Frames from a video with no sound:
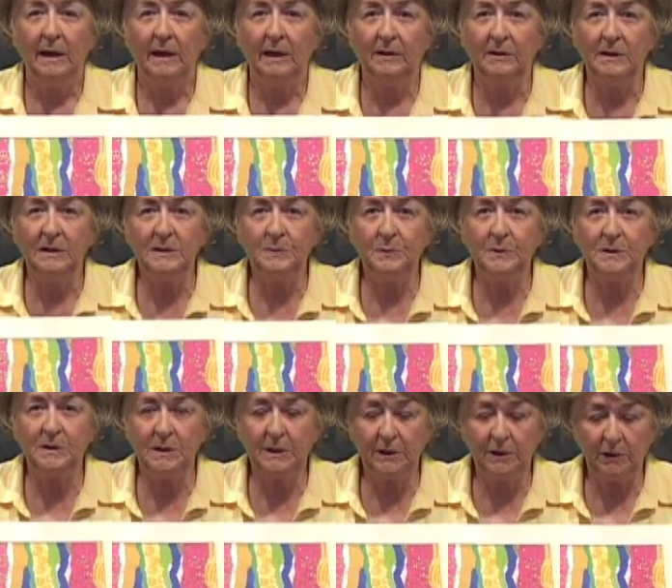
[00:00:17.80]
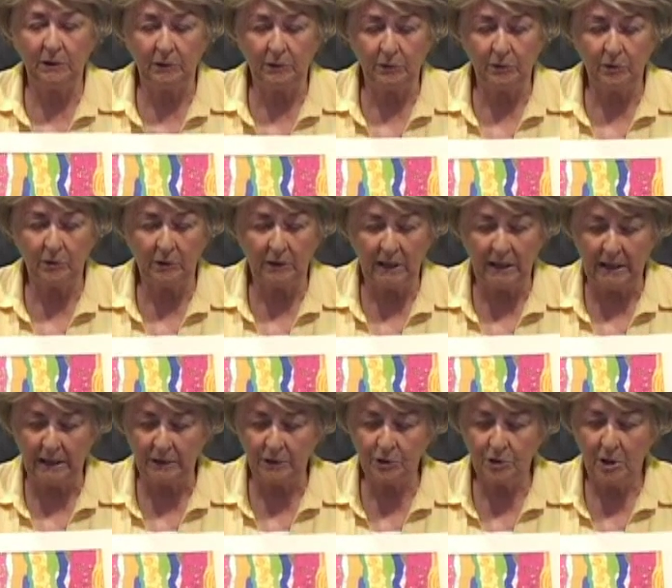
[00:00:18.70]
In this particular
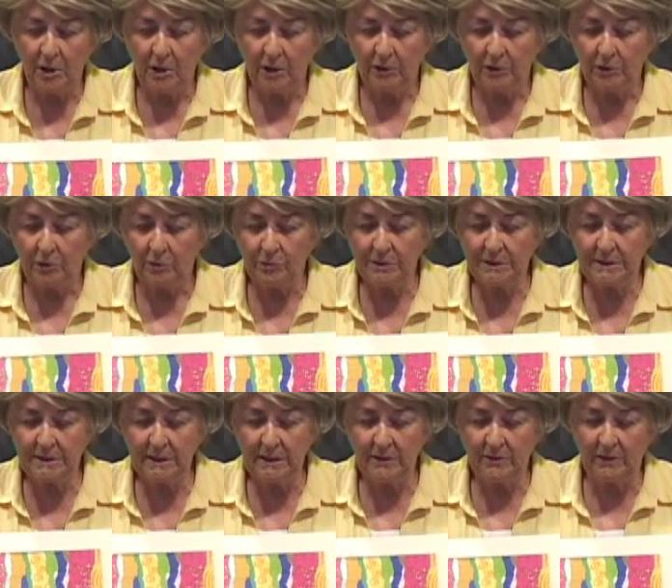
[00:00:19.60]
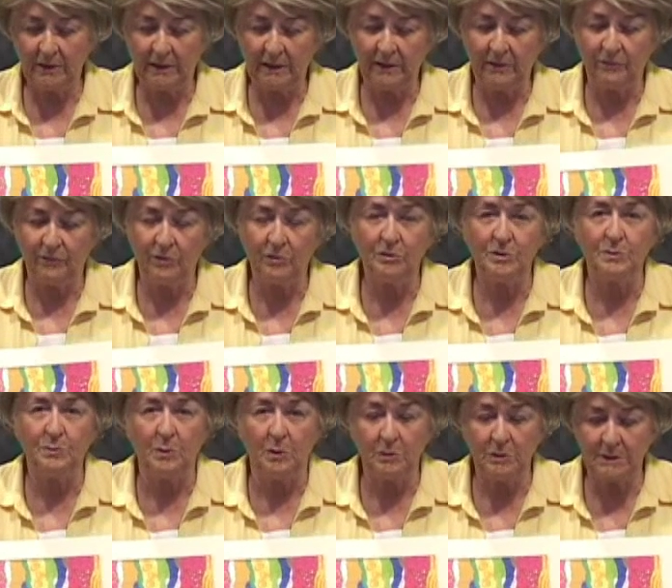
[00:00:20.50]
collage, you see that I've
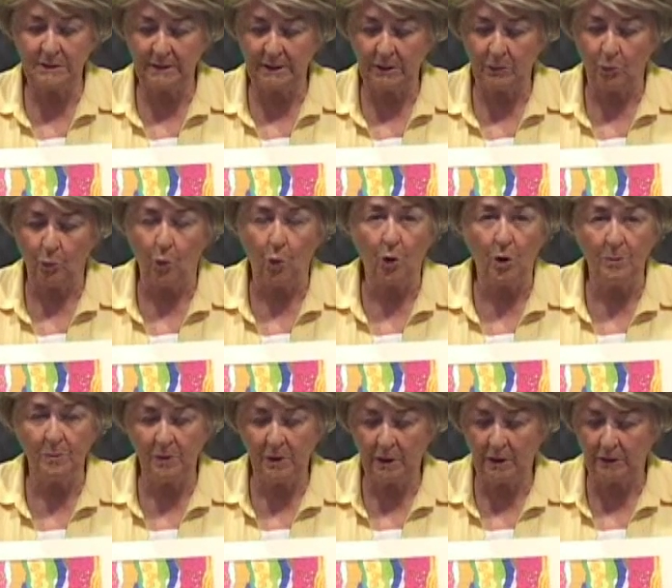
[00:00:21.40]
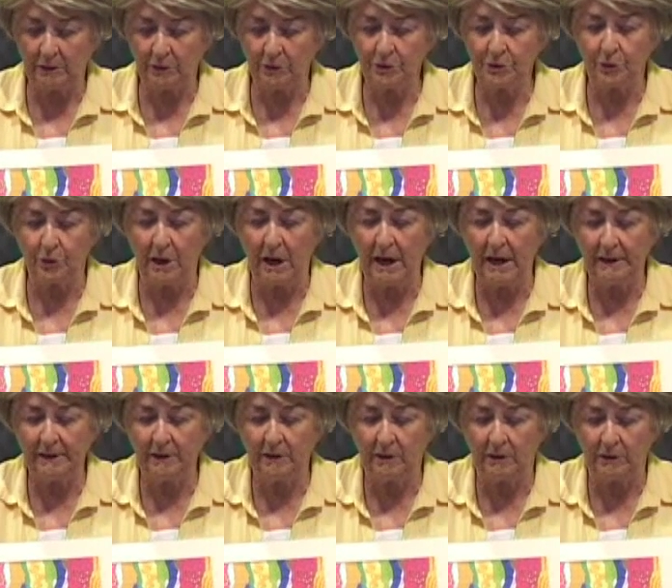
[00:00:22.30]
used mostly warm colors or
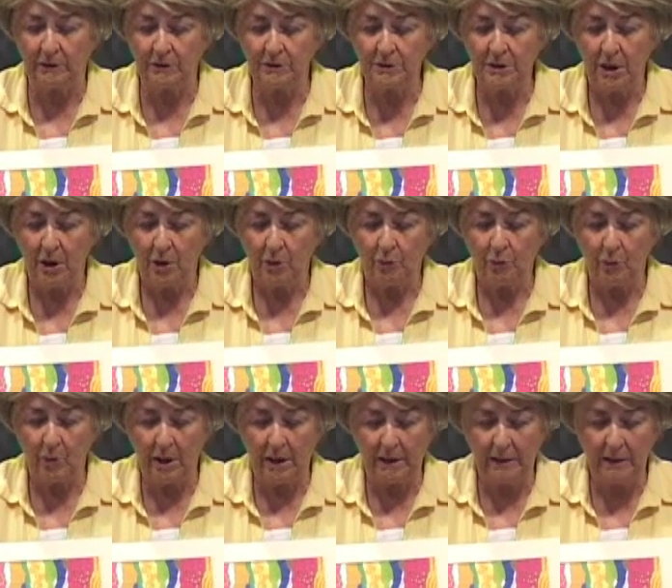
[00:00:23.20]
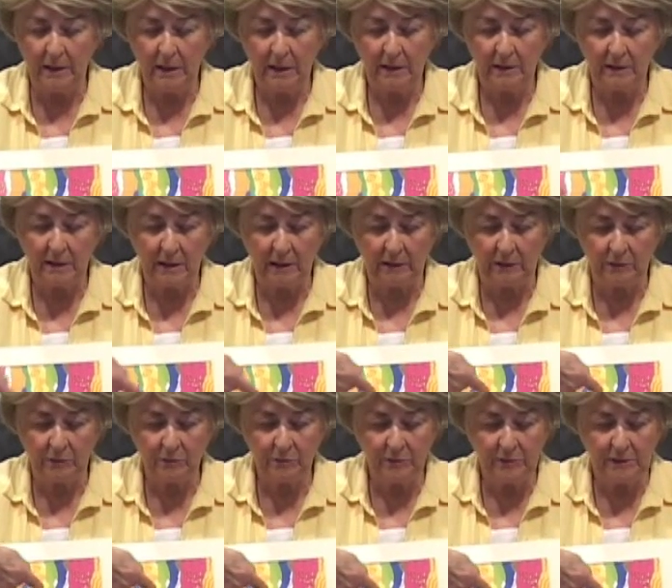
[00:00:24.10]
hot colors, red,
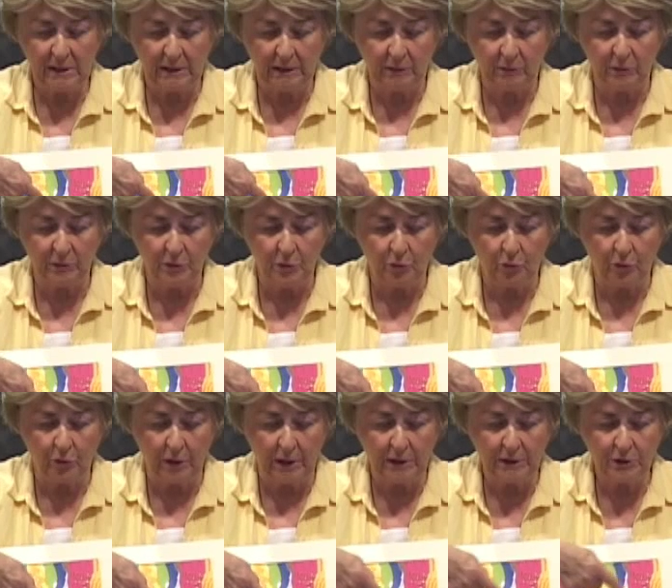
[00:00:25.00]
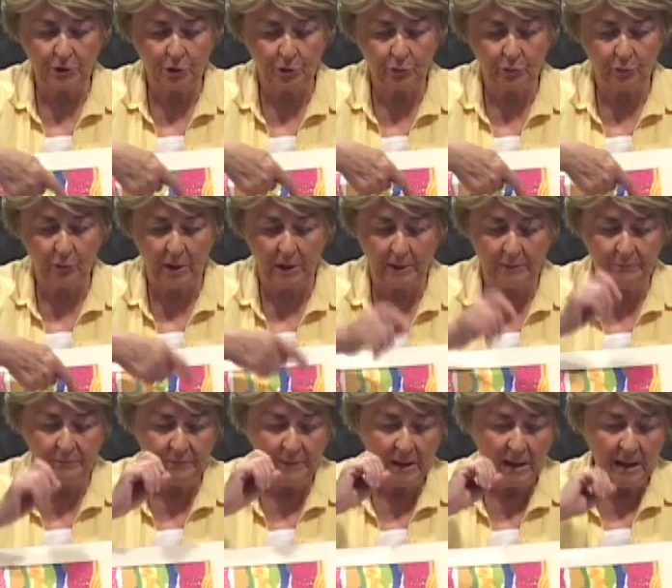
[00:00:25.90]
yellow, yellow and orange,
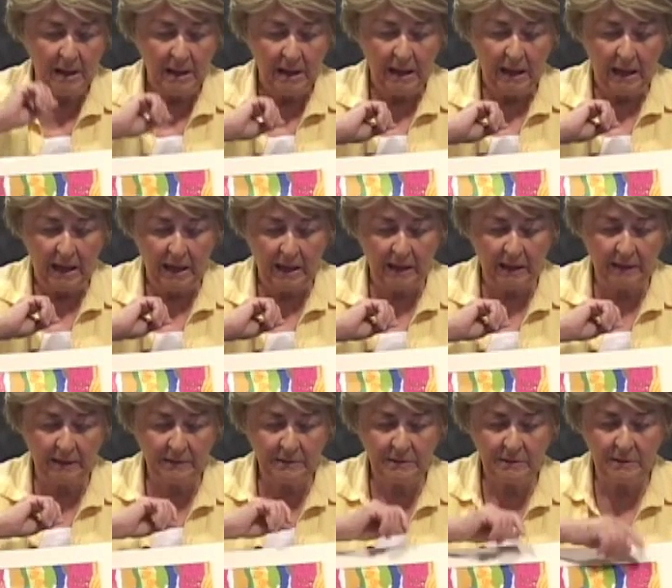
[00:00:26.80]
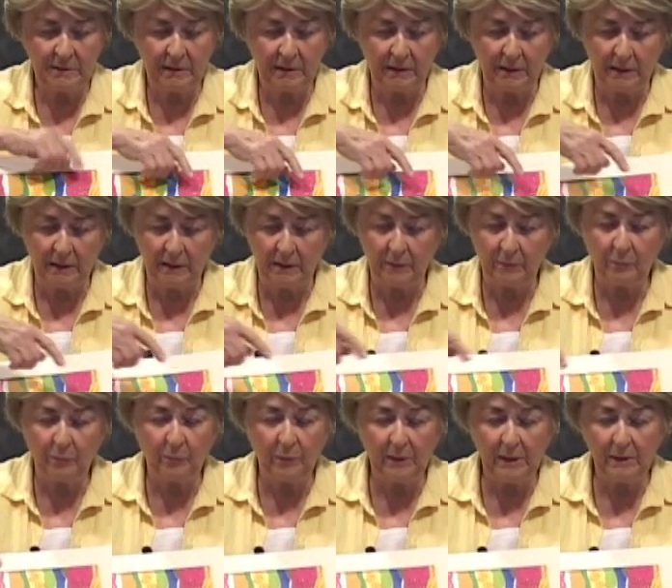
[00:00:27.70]
red. And uh,
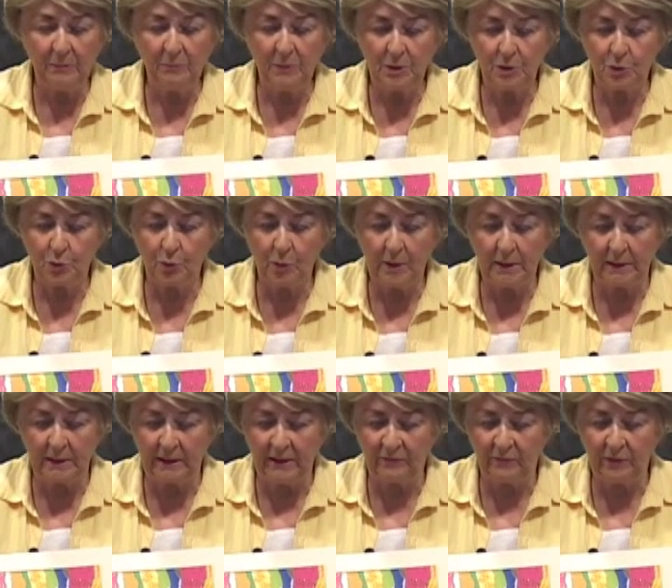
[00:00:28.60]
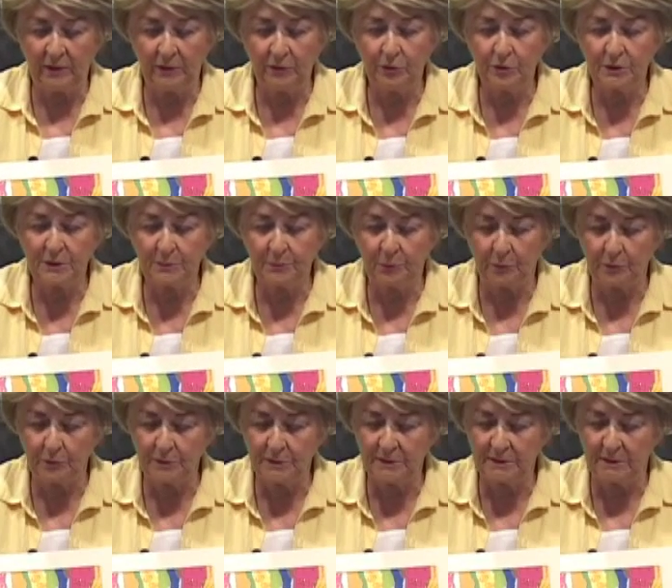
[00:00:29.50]
in between, I've
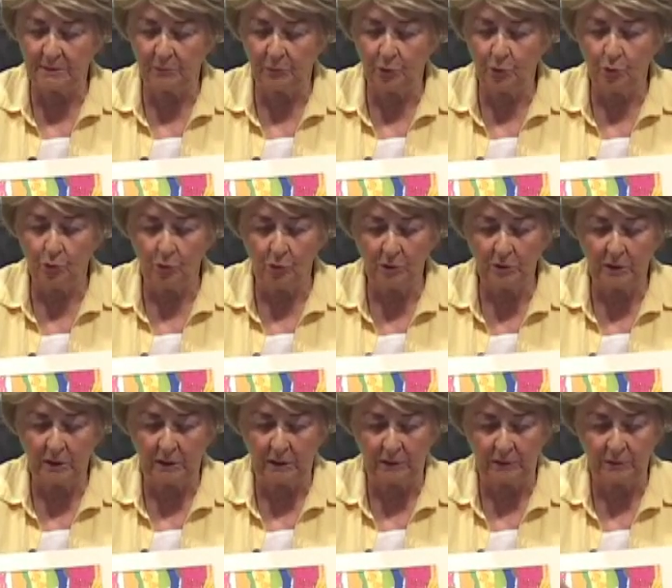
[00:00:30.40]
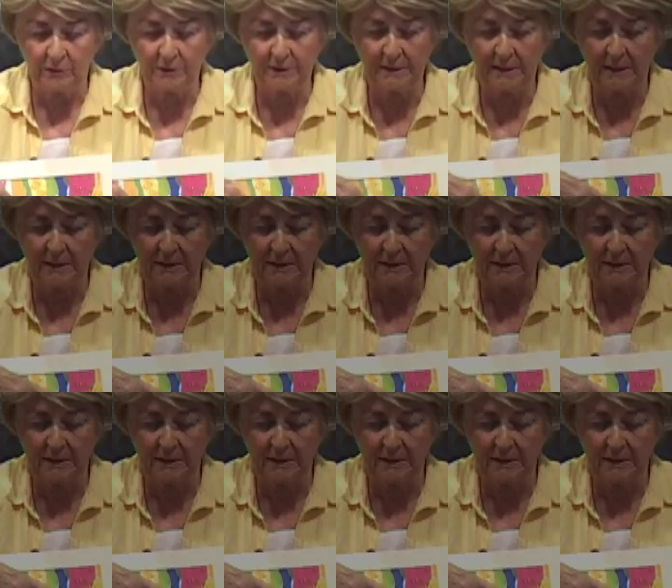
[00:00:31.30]
interspersed some cool colors